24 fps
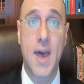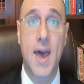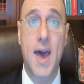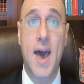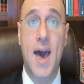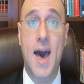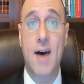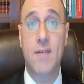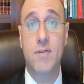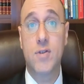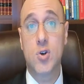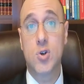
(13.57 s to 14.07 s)

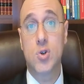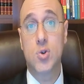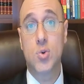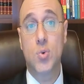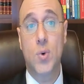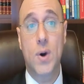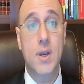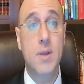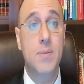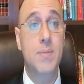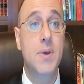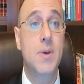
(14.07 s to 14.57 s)
After
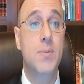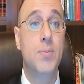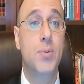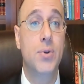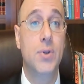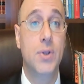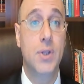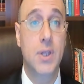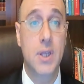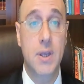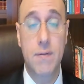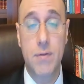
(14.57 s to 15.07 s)
20 people
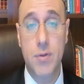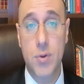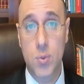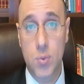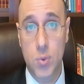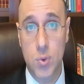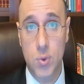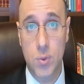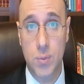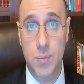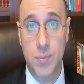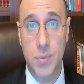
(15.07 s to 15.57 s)
leave the
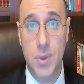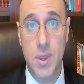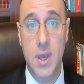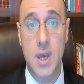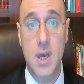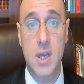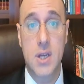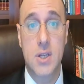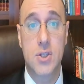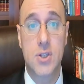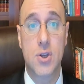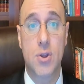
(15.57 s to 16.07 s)
room,
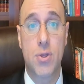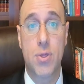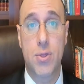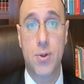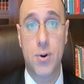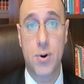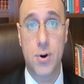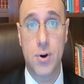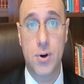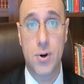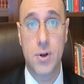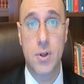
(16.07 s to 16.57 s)
it is a
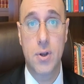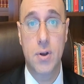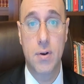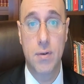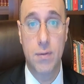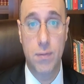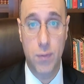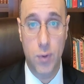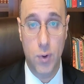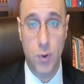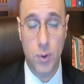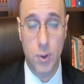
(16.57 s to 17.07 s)
third
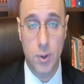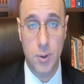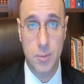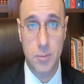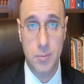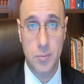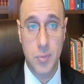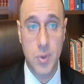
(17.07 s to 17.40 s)
full.